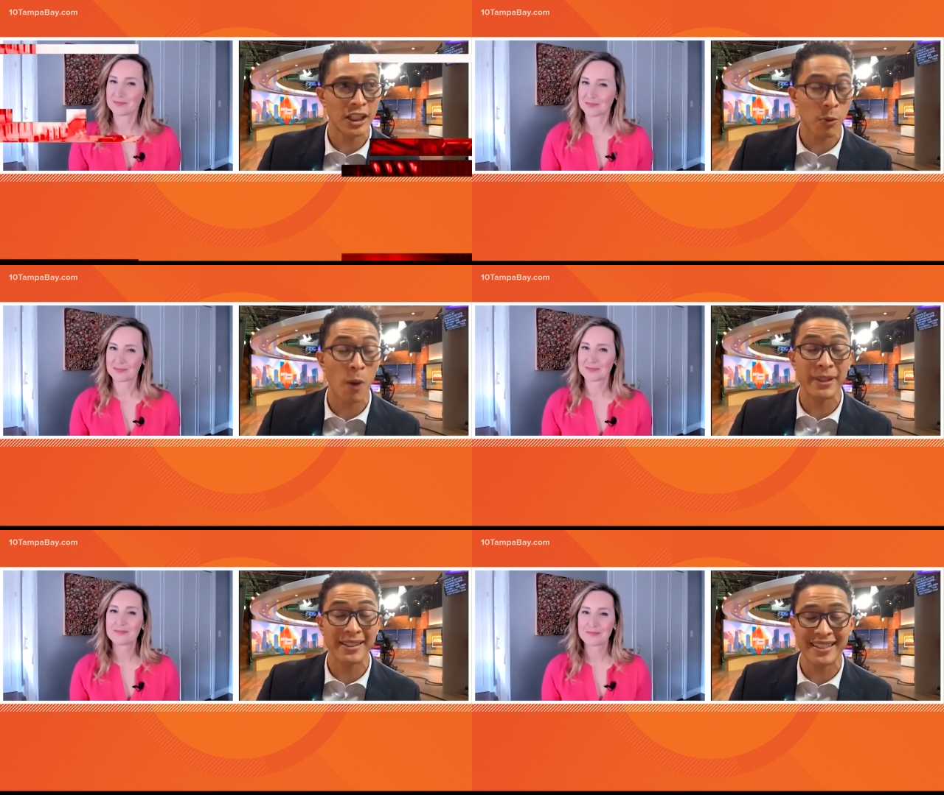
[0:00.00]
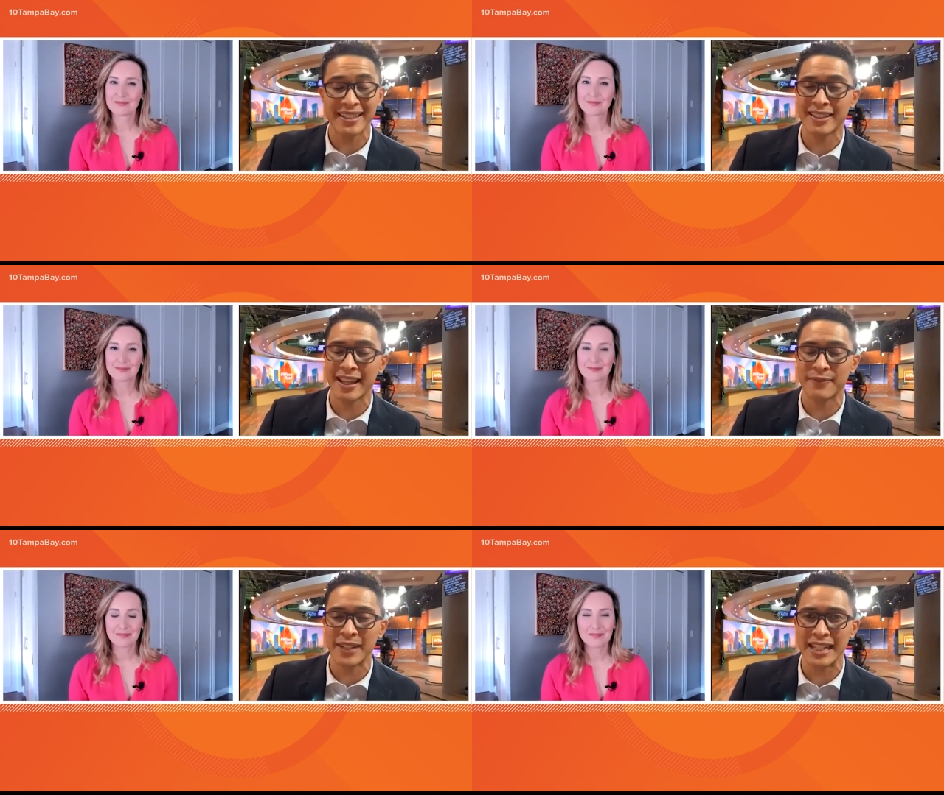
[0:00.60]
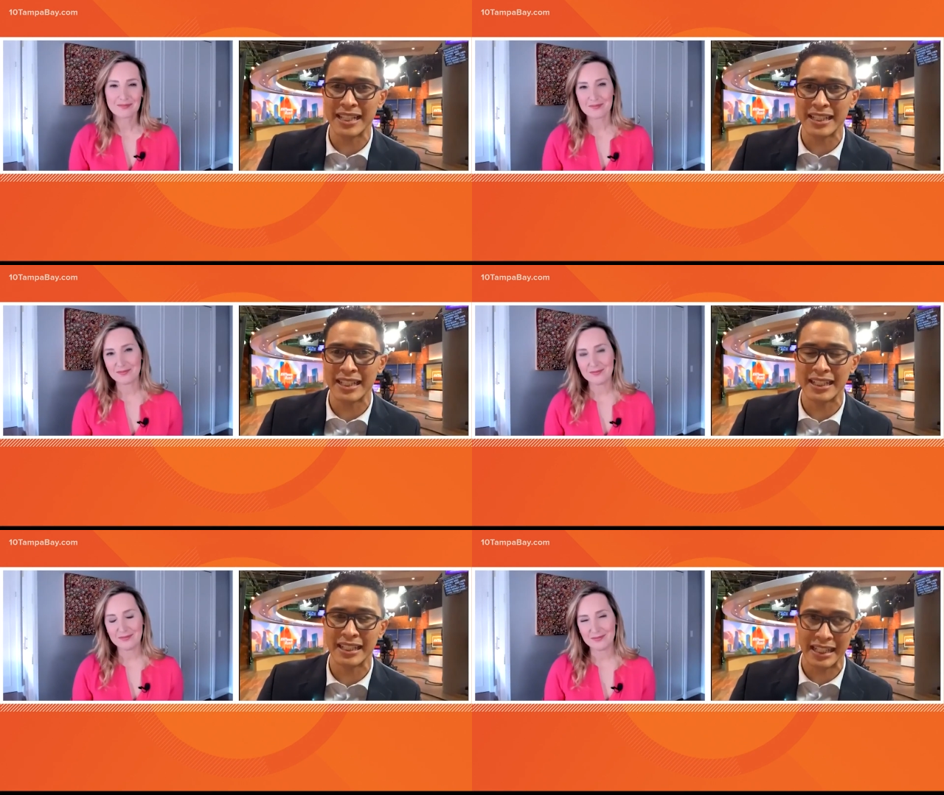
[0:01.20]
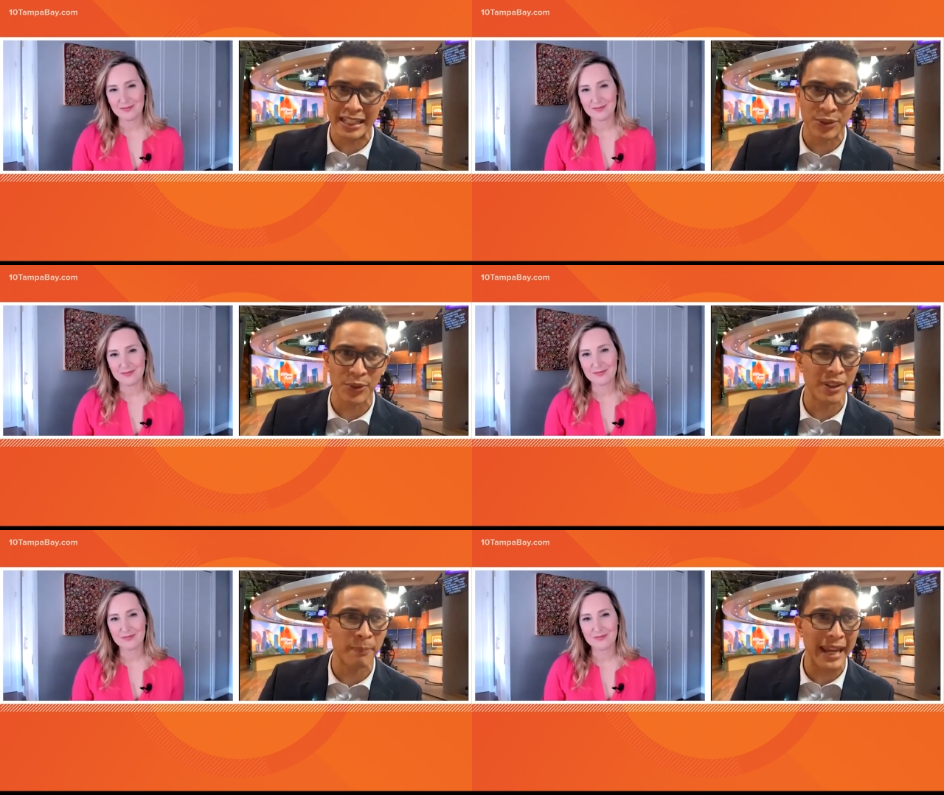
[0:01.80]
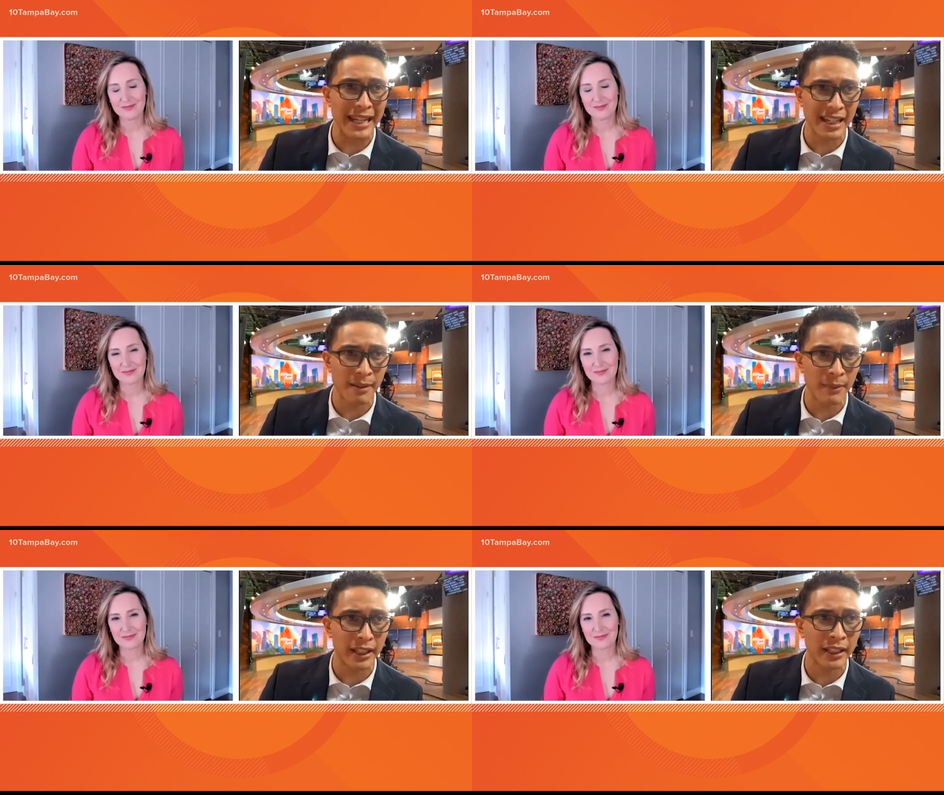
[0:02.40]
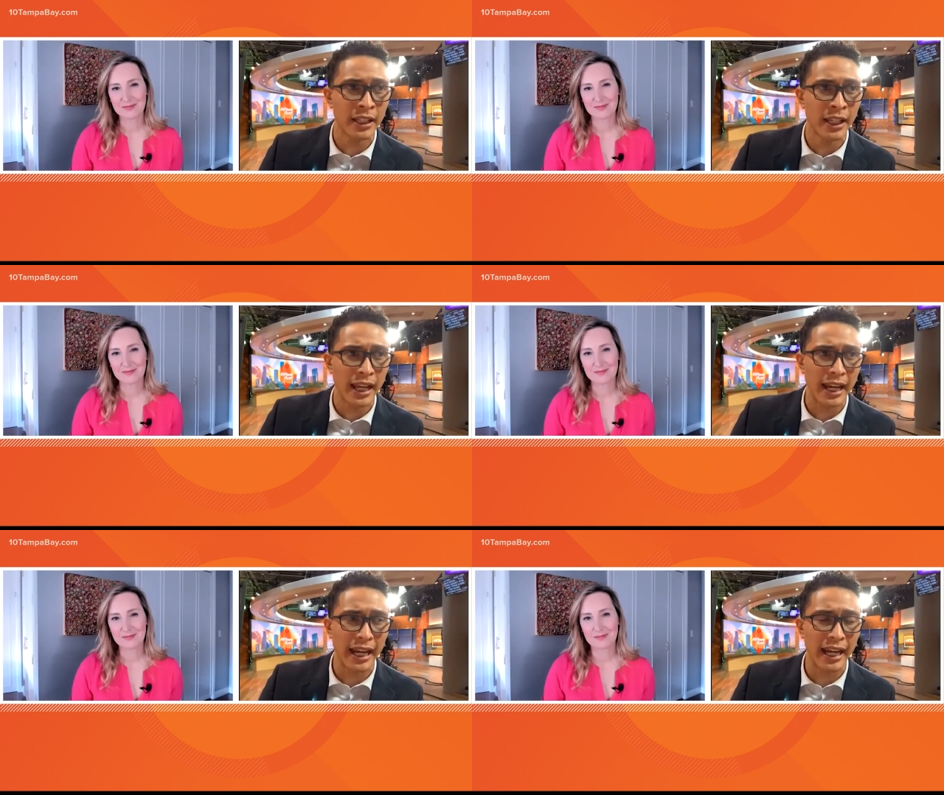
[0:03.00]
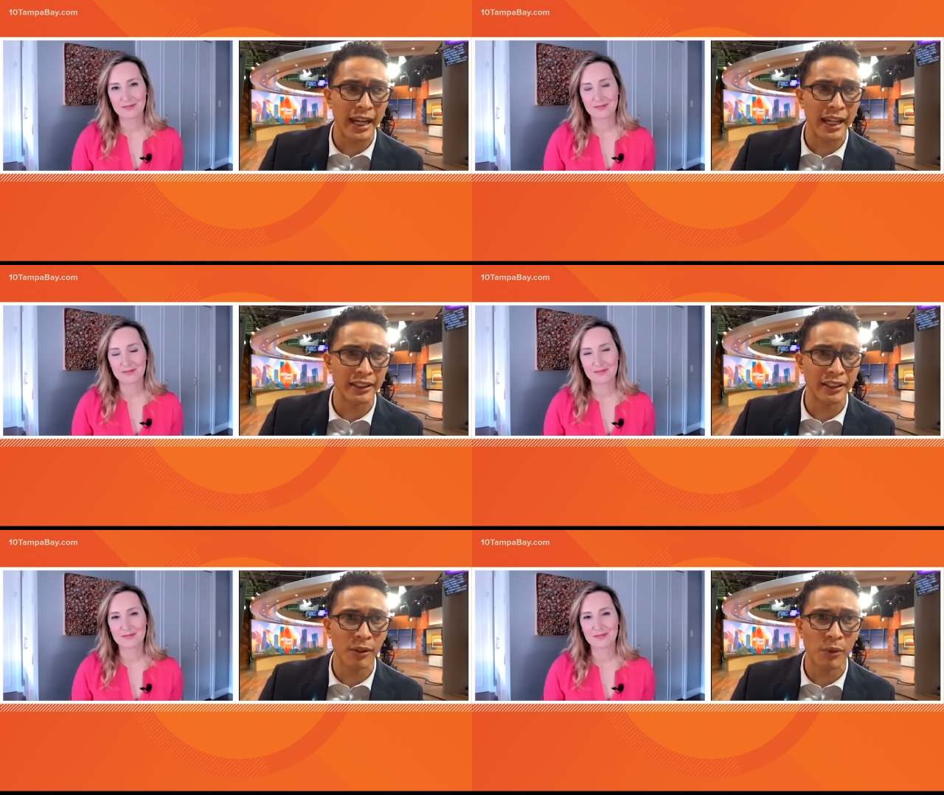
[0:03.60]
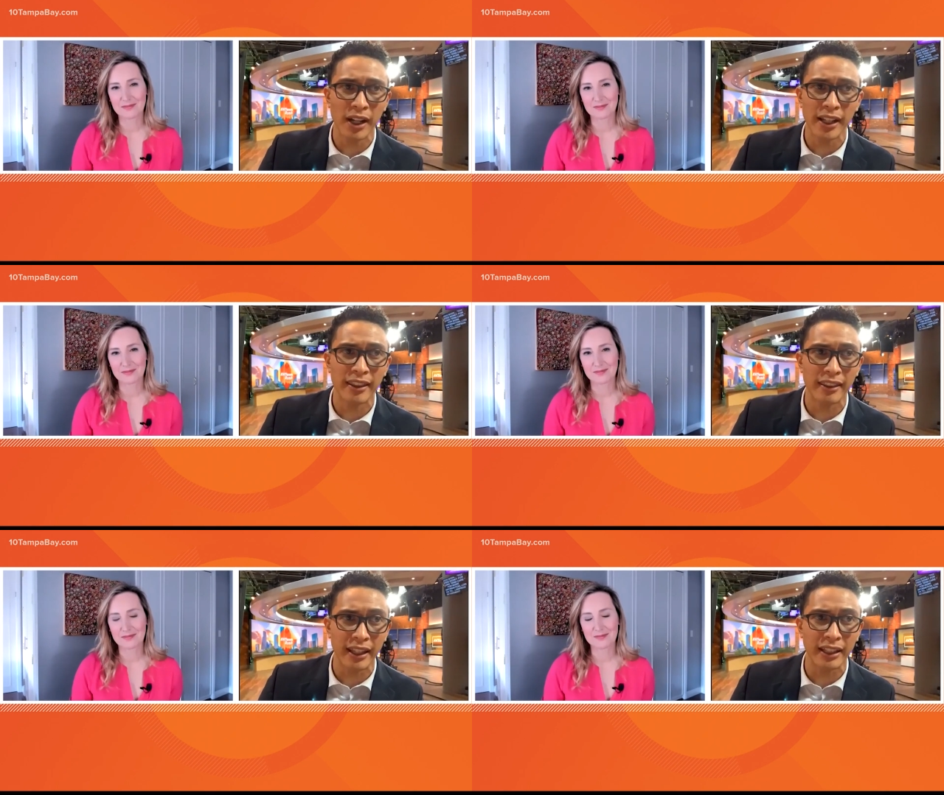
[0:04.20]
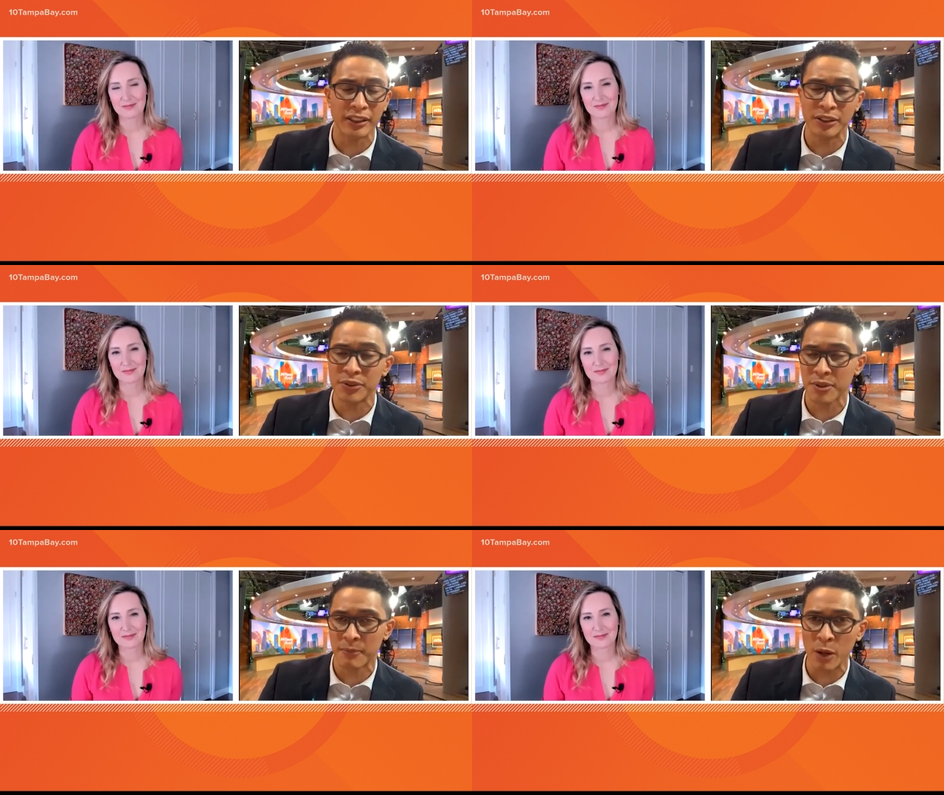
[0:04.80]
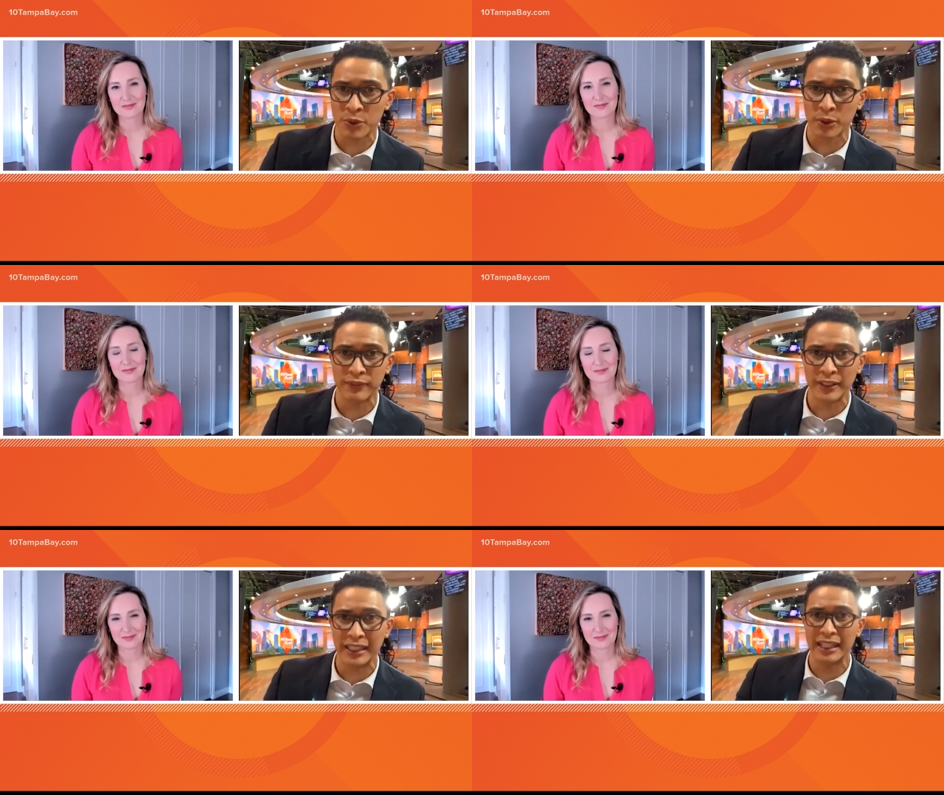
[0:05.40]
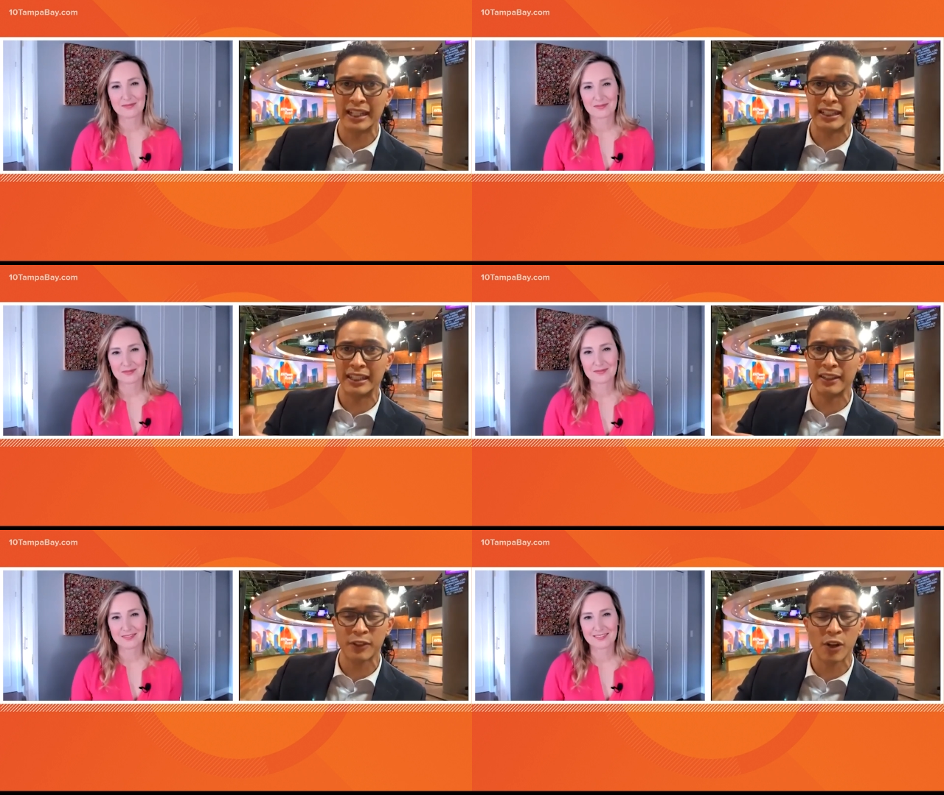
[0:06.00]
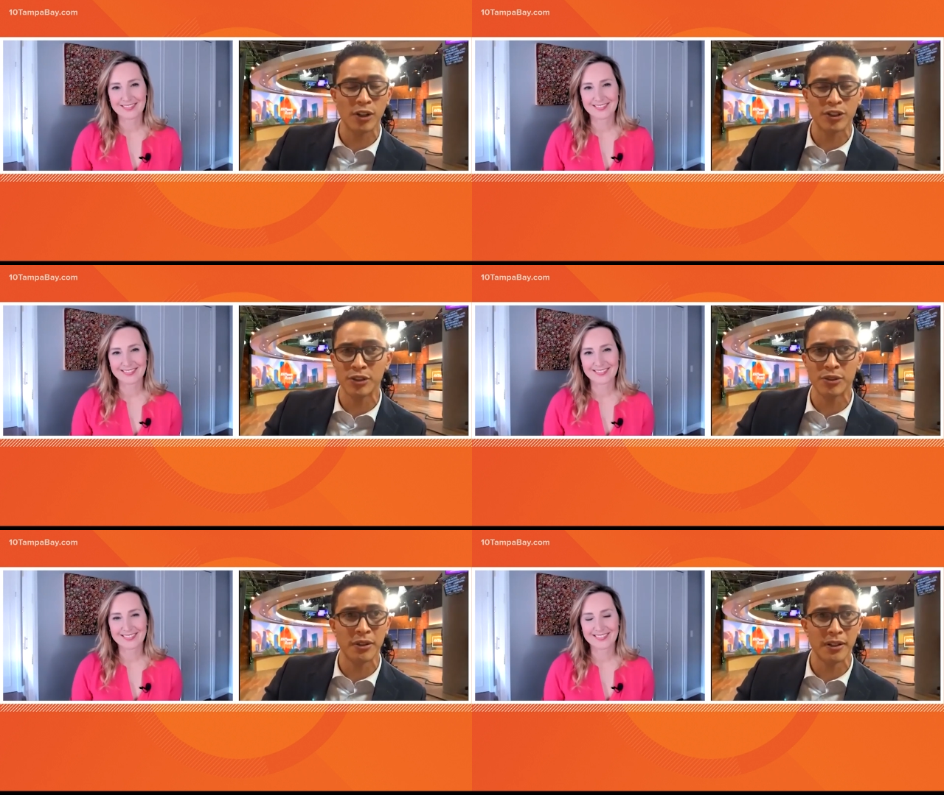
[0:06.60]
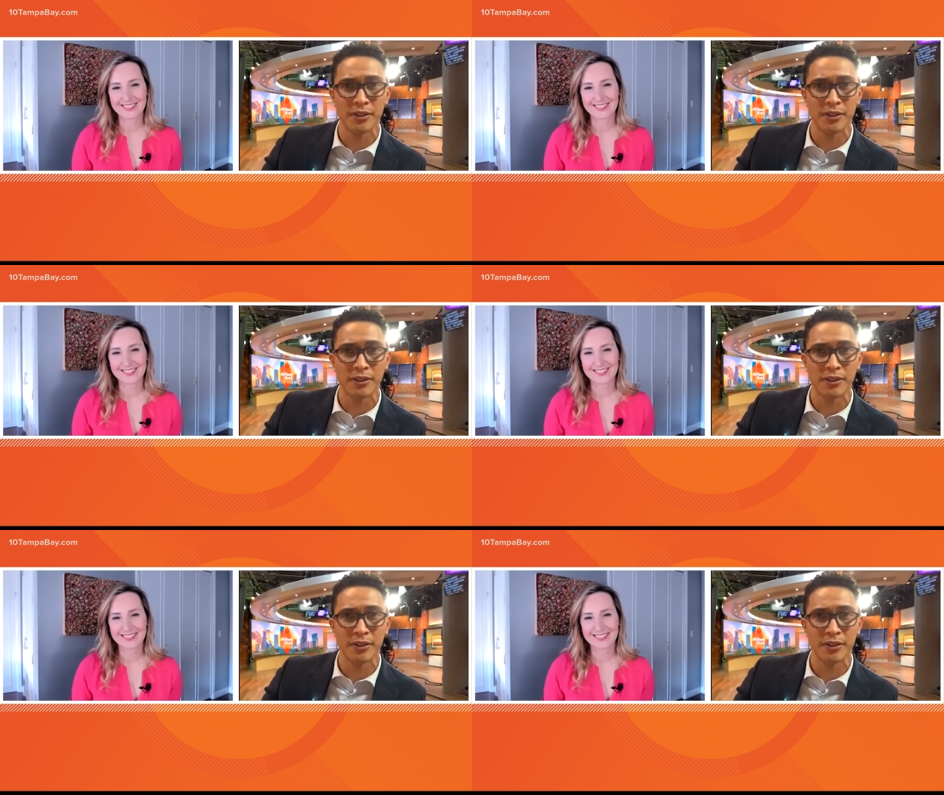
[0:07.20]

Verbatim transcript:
Speaker 1: Small businesses have taken a hit during the pandemic. And you know what? They could use some help. So even getting a gift card to a